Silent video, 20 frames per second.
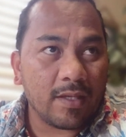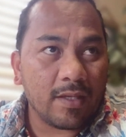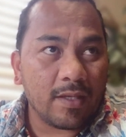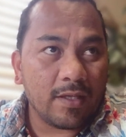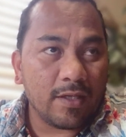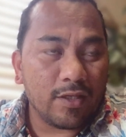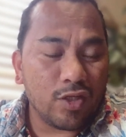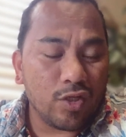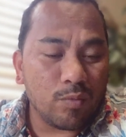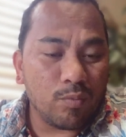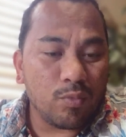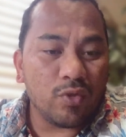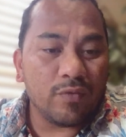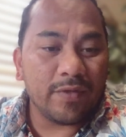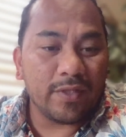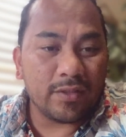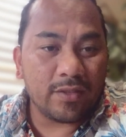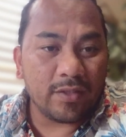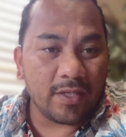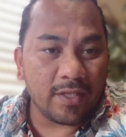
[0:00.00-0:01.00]

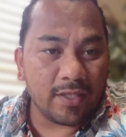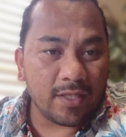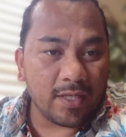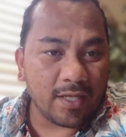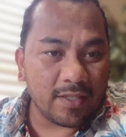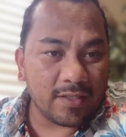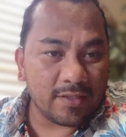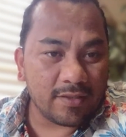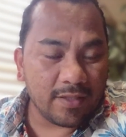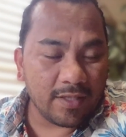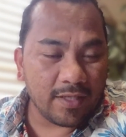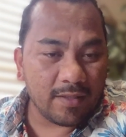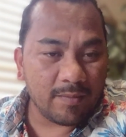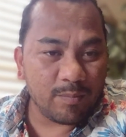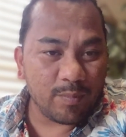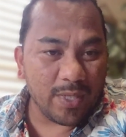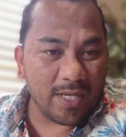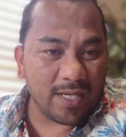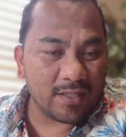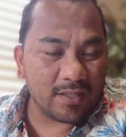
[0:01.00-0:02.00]
moving to the United States
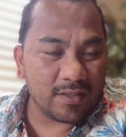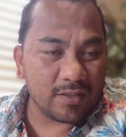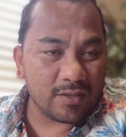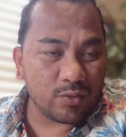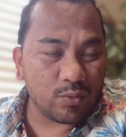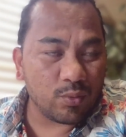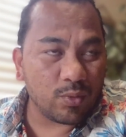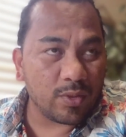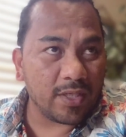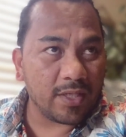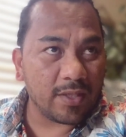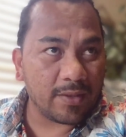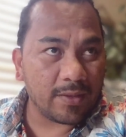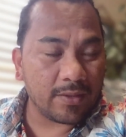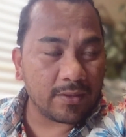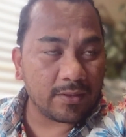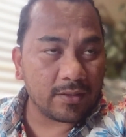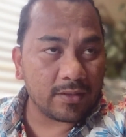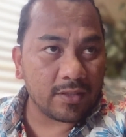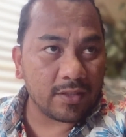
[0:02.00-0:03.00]
back in
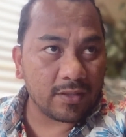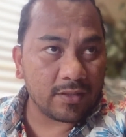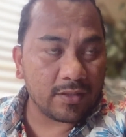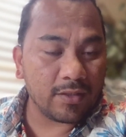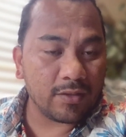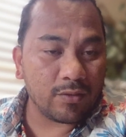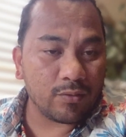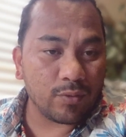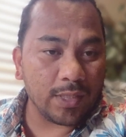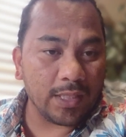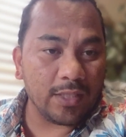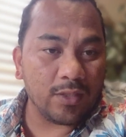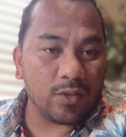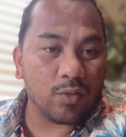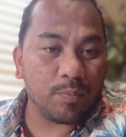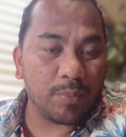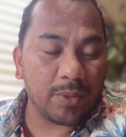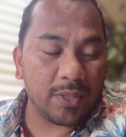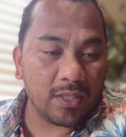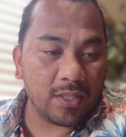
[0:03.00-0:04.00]
2013 really
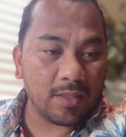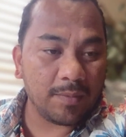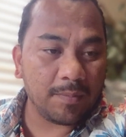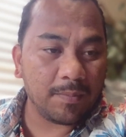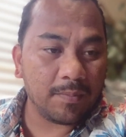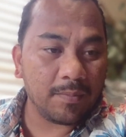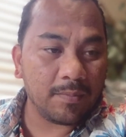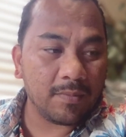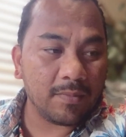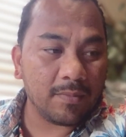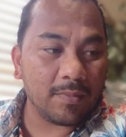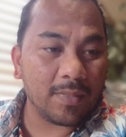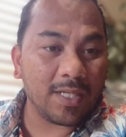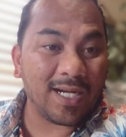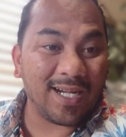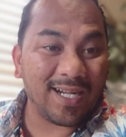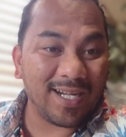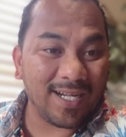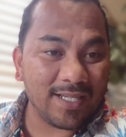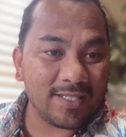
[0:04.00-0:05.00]
opened up
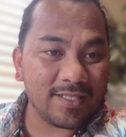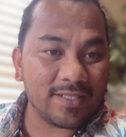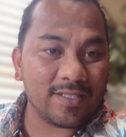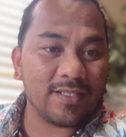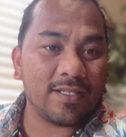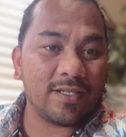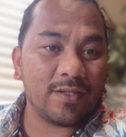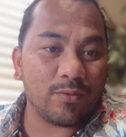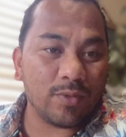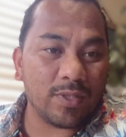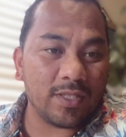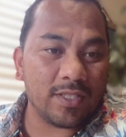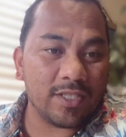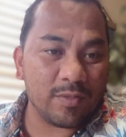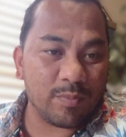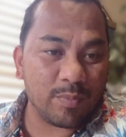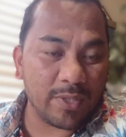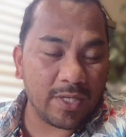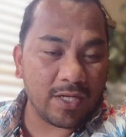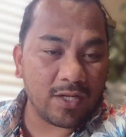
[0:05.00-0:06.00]
my eyes. It really
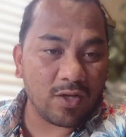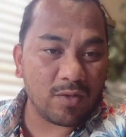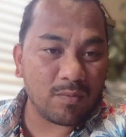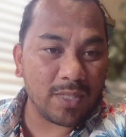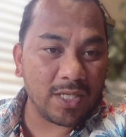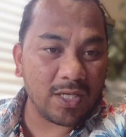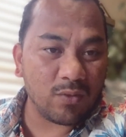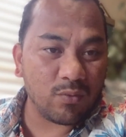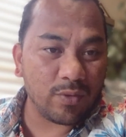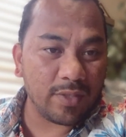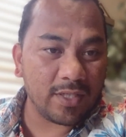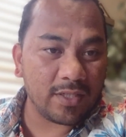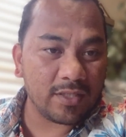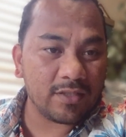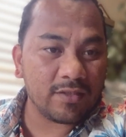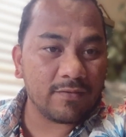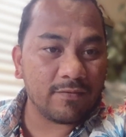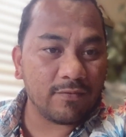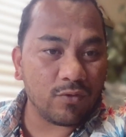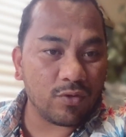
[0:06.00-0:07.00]
spread out my
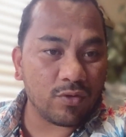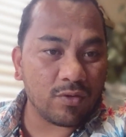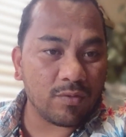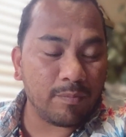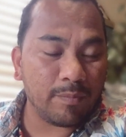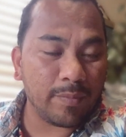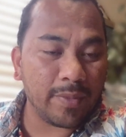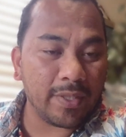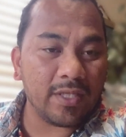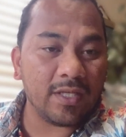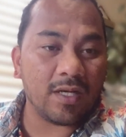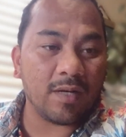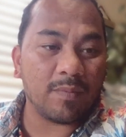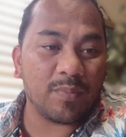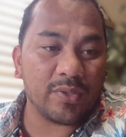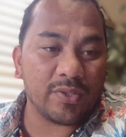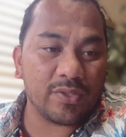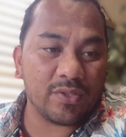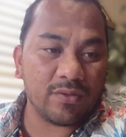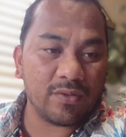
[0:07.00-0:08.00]
wings for many
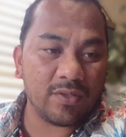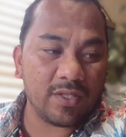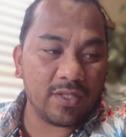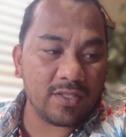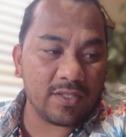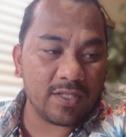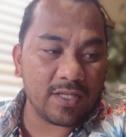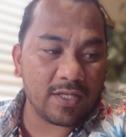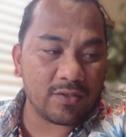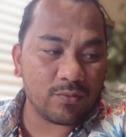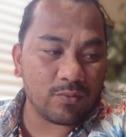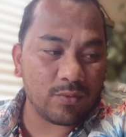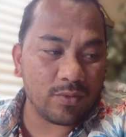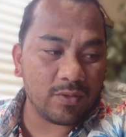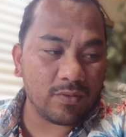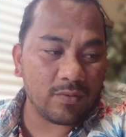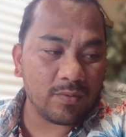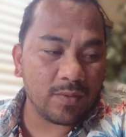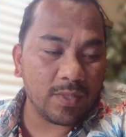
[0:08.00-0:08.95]
opportunities as well.